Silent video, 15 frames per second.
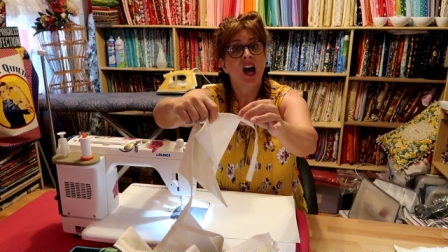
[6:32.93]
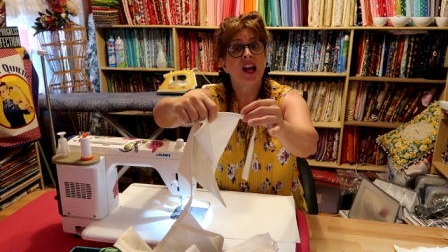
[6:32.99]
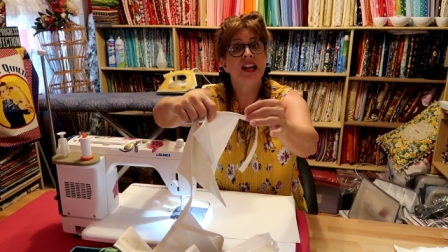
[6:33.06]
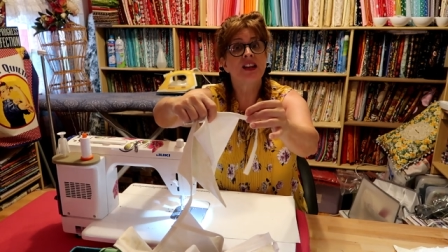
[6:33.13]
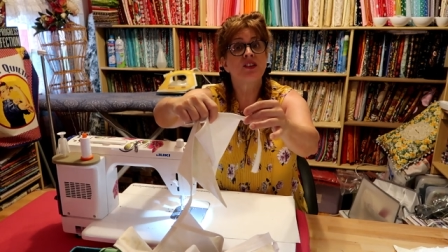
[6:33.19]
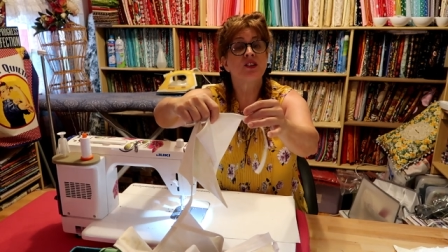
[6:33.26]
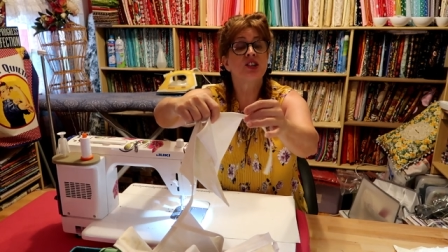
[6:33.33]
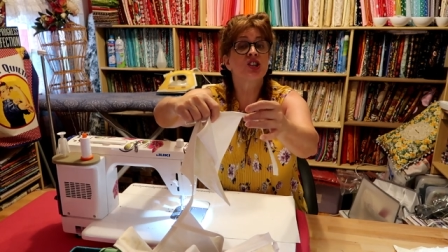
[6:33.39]

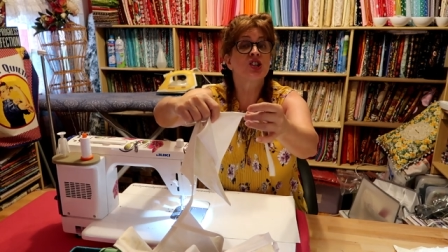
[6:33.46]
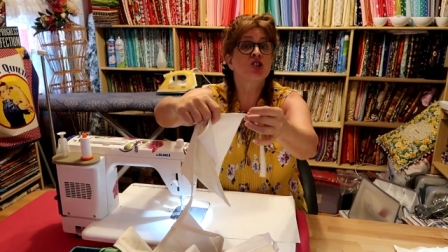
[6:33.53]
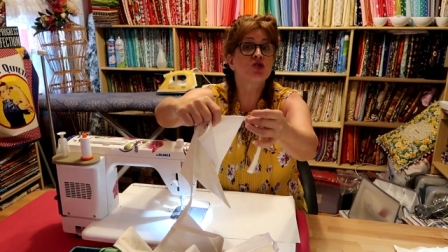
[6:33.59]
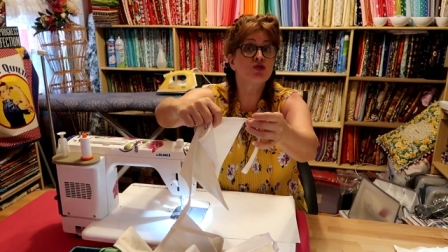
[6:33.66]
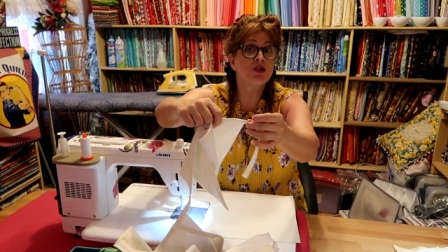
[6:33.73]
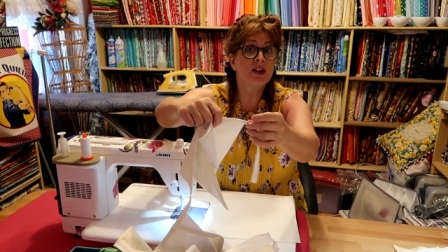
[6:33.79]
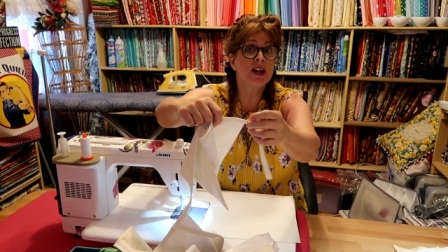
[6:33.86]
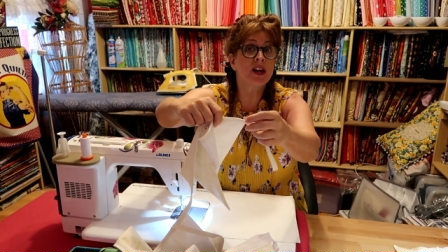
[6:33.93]
either a
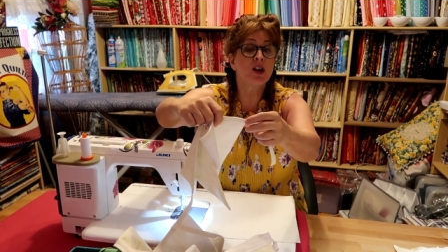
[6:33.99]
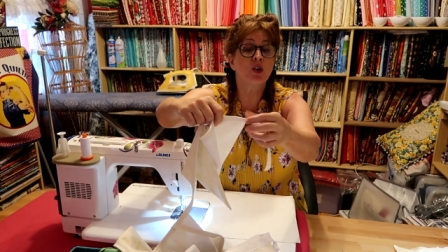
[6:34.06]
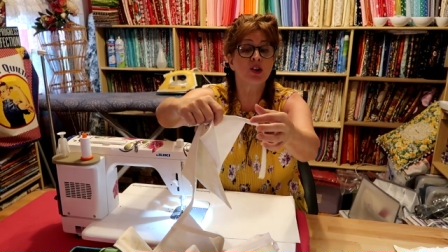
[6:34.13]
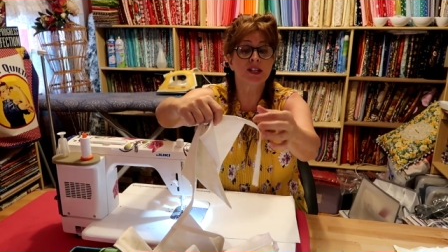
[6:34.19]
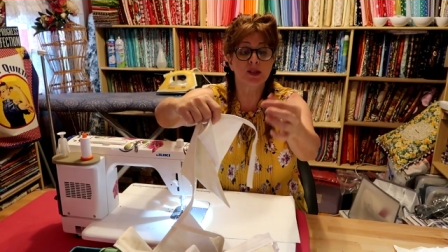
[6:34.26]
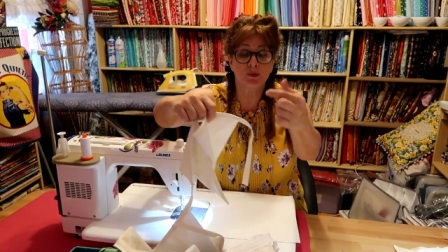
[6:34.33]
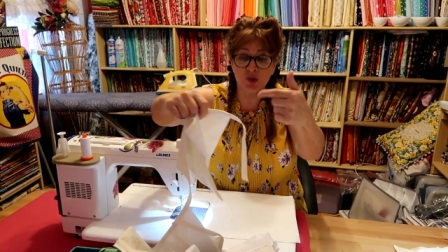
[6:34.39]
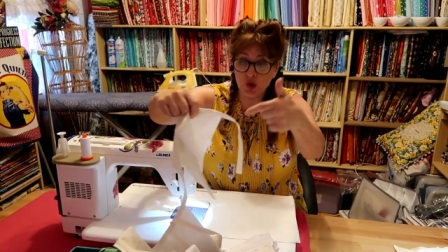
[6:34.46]
string or
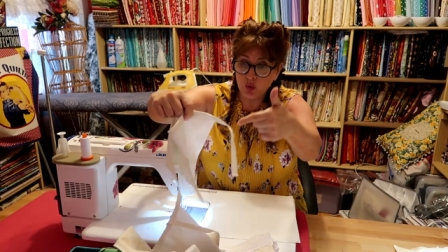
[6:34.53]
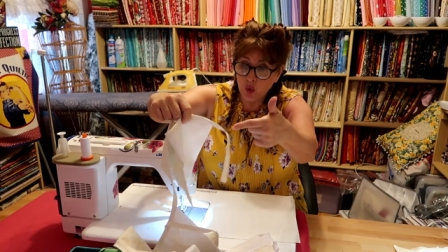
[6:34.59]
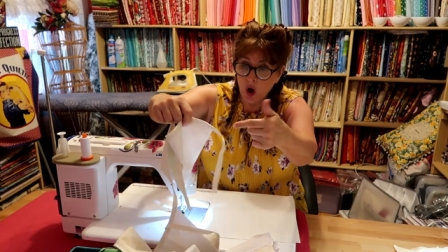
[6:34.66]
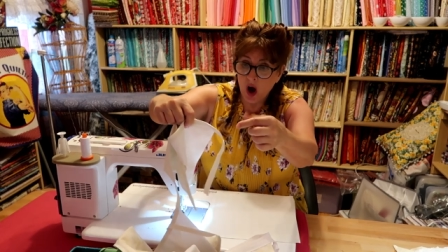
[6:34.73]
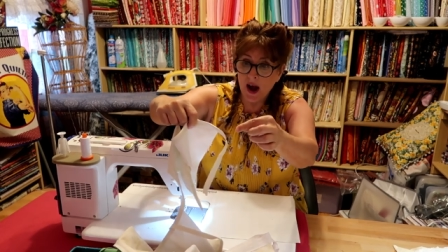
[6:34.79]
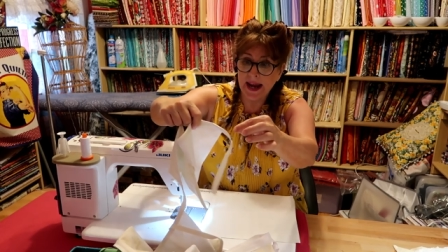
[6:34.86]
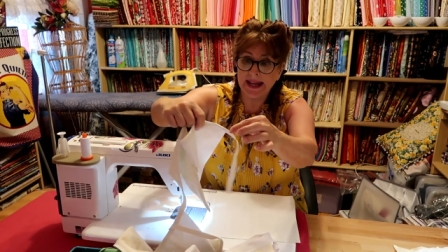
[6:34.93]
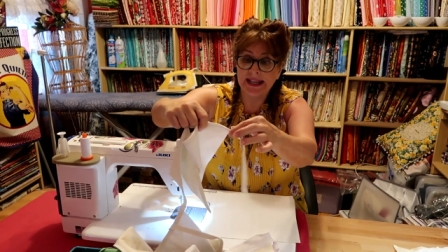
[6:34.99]
some
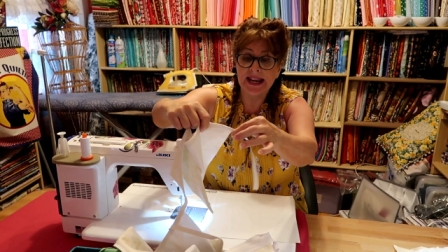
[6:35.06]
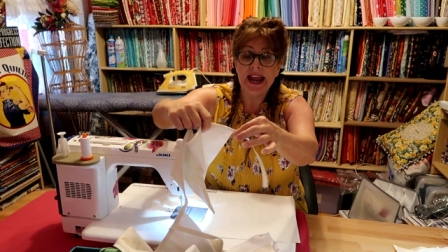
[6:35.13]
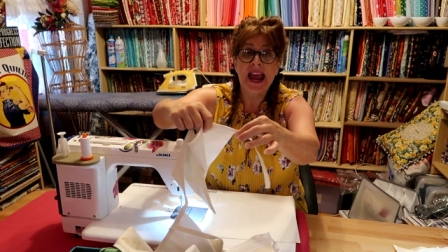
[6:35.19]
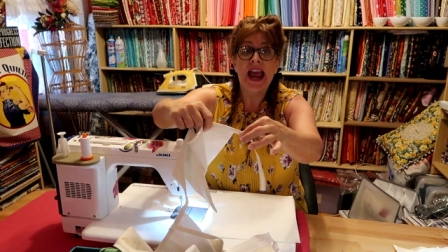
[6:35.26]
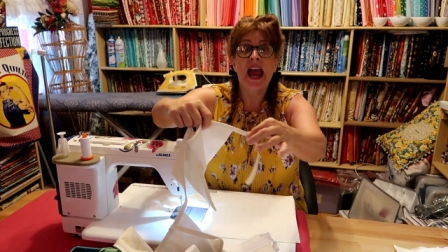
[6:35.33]
twine.